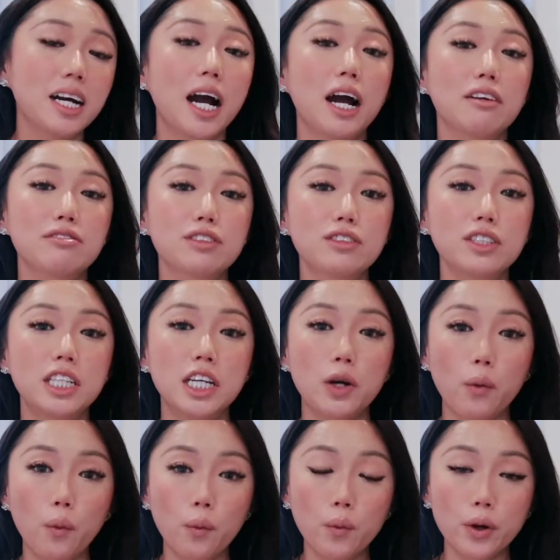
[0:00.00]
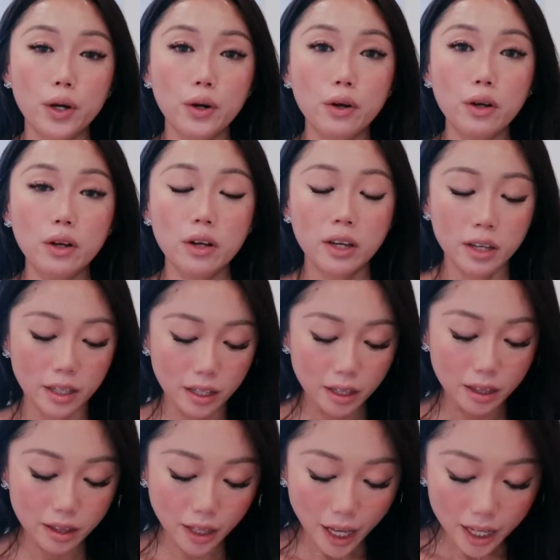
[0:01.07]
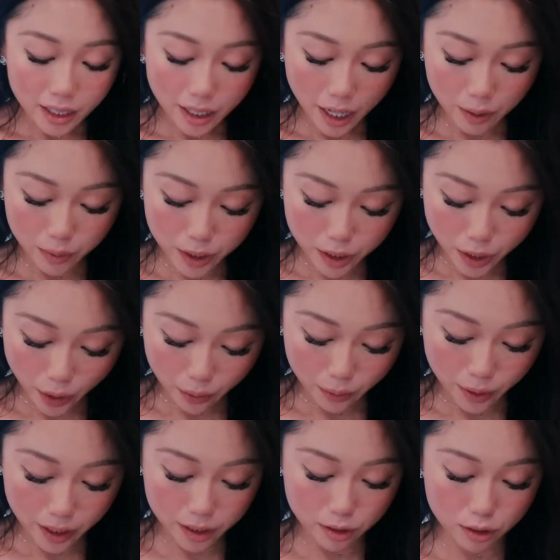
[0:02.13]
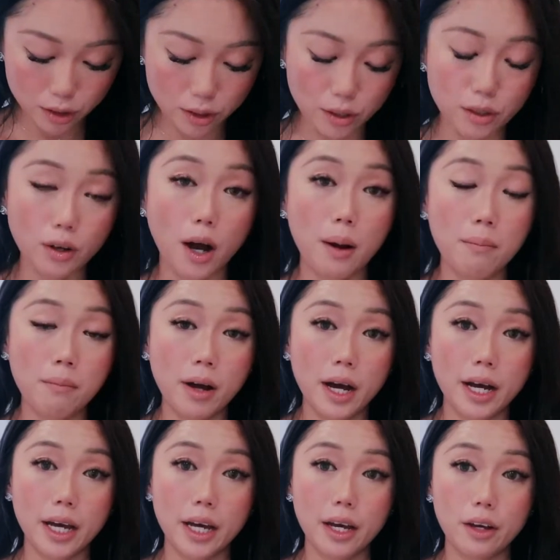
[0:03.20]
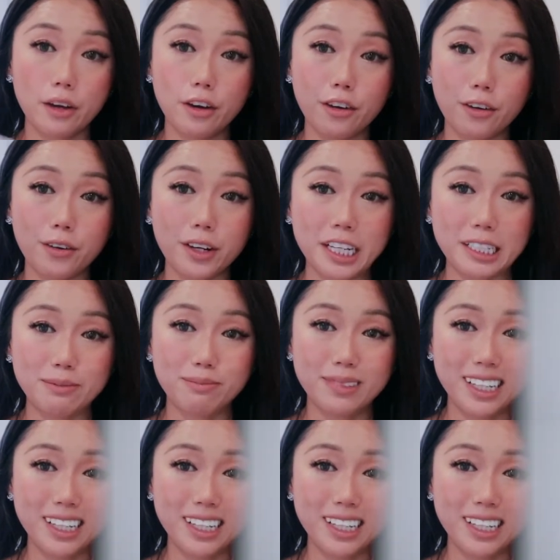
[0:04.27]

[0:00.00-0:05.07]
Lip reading: after the oil. Then I would go into my cream.